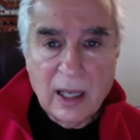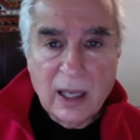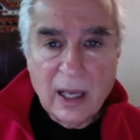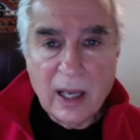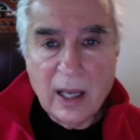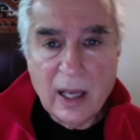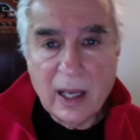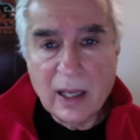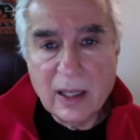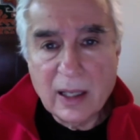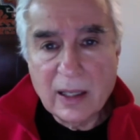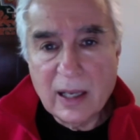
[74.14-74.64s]

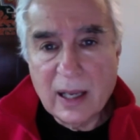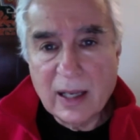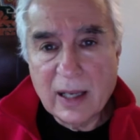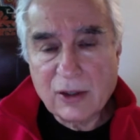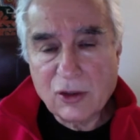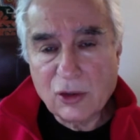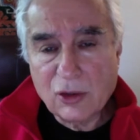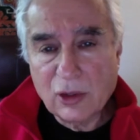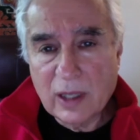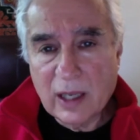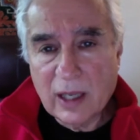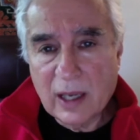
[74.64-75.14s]
and
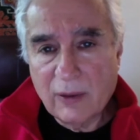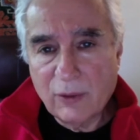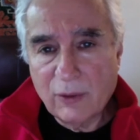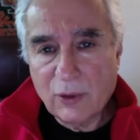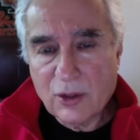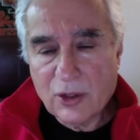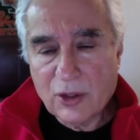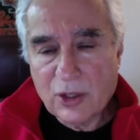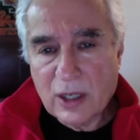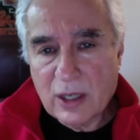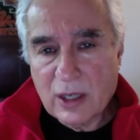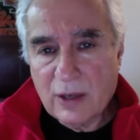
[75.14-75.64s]
actually have
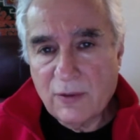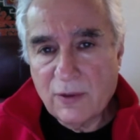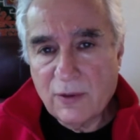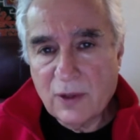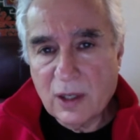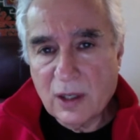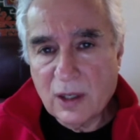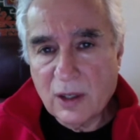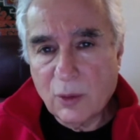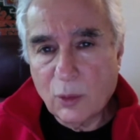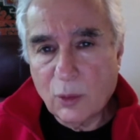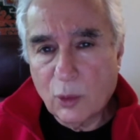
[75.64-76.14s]
received
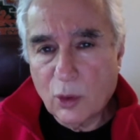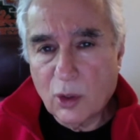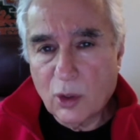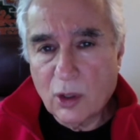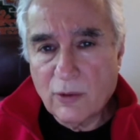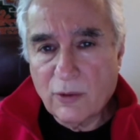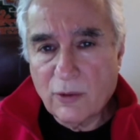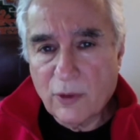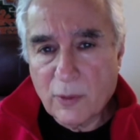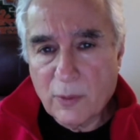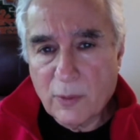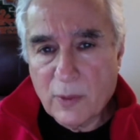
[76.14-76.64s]
an
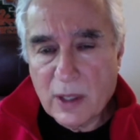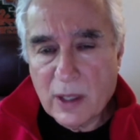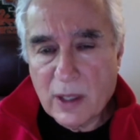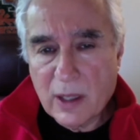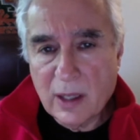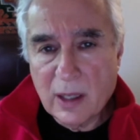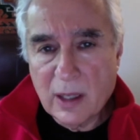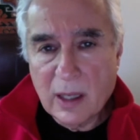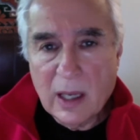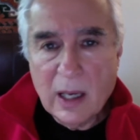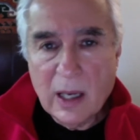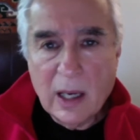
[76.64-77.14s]
award from
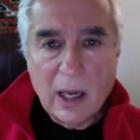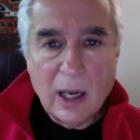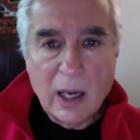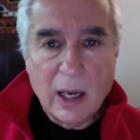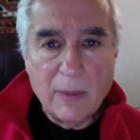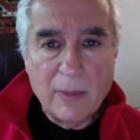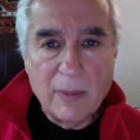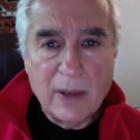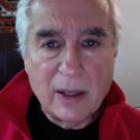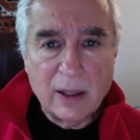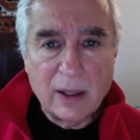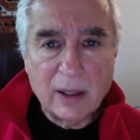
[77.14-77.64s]
the
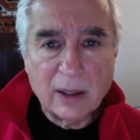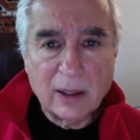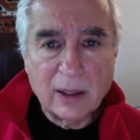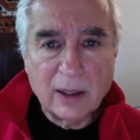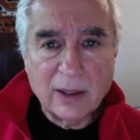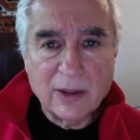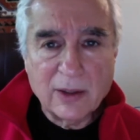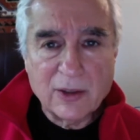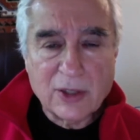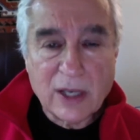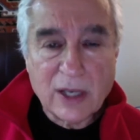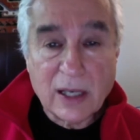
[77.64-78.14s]

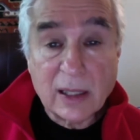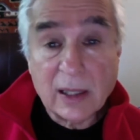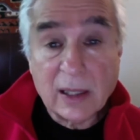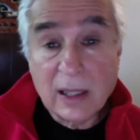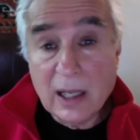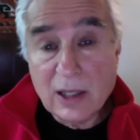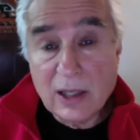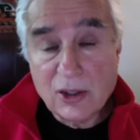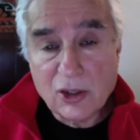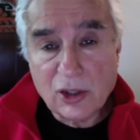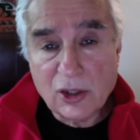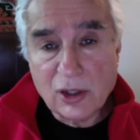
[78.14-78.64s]
American
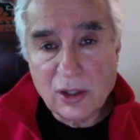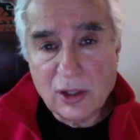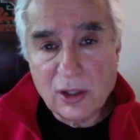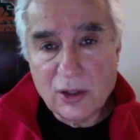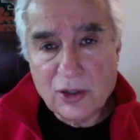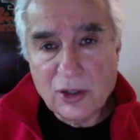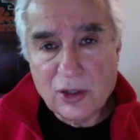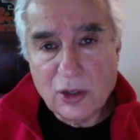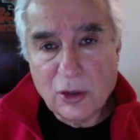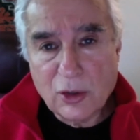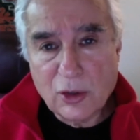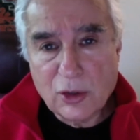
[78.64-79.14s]
Psychiatric
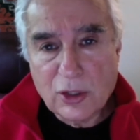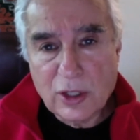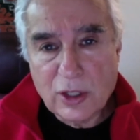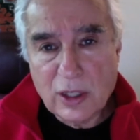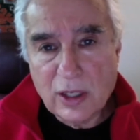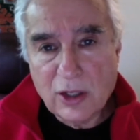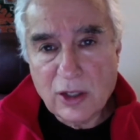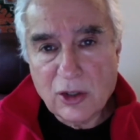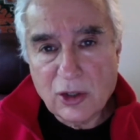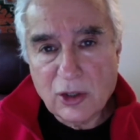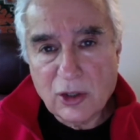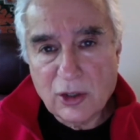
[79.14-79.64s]

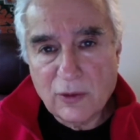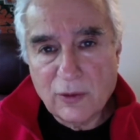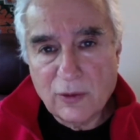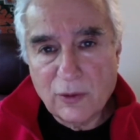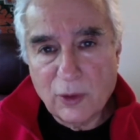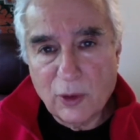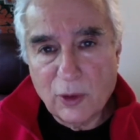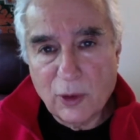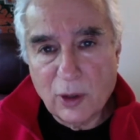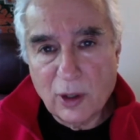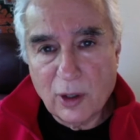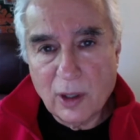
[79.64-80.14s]
Association
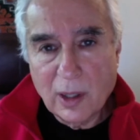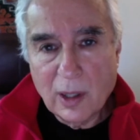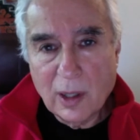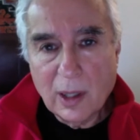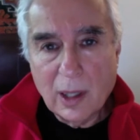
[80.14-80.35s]
for